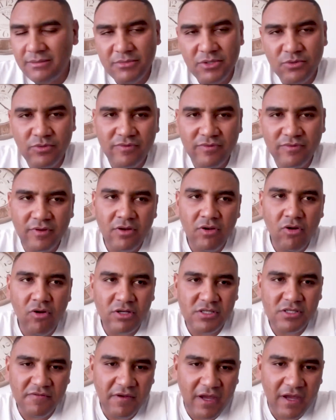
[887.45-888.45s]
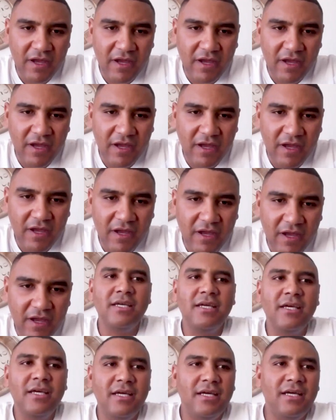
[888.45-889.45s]
I mean, we've got large families.
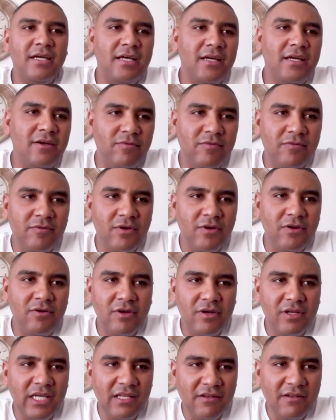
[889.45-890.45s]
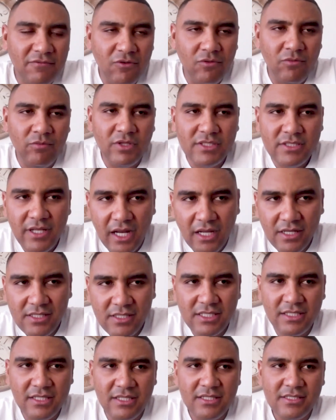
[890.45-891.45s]
Uh, we've got a lot of informal
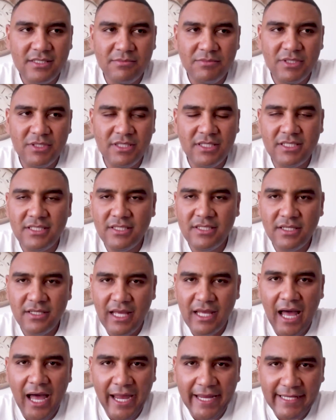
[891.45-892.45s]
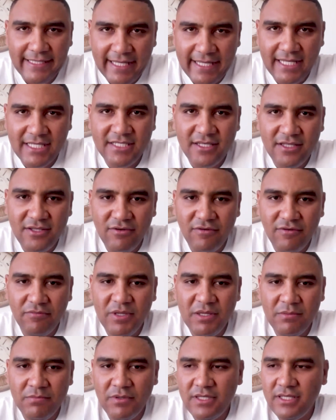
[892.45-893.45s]
structures. I mean, there's a high density of
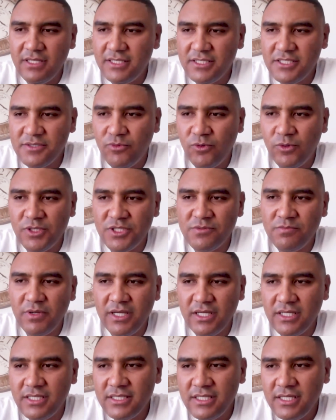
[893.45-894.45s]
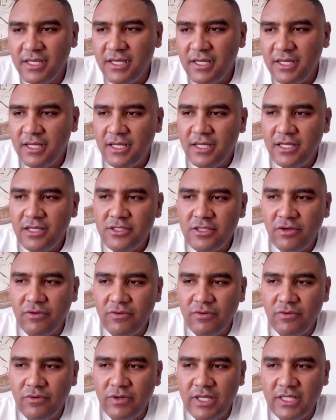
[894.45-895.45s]
people in a small space.
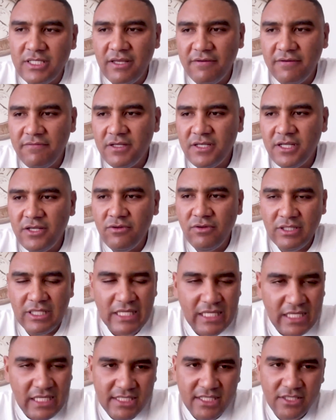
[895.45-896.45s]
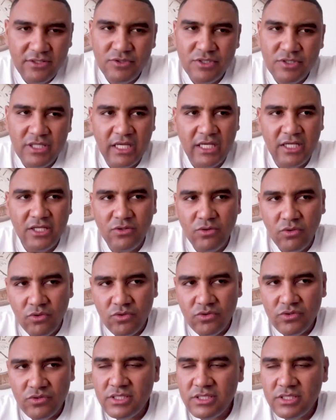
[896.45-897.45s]
So it's definitely not easy to stay
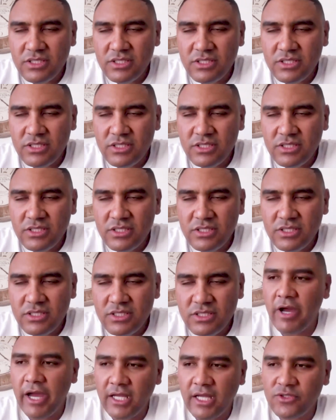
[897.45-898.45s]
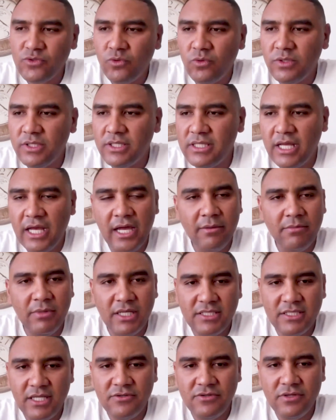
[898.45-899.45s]
indoors. You know, to wash our hands all the time,
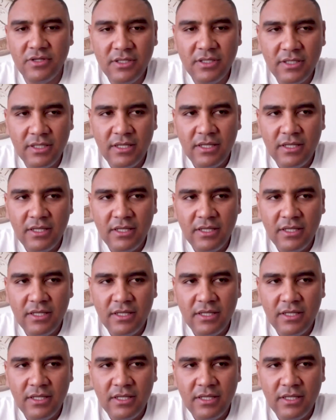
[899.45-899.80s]
etc.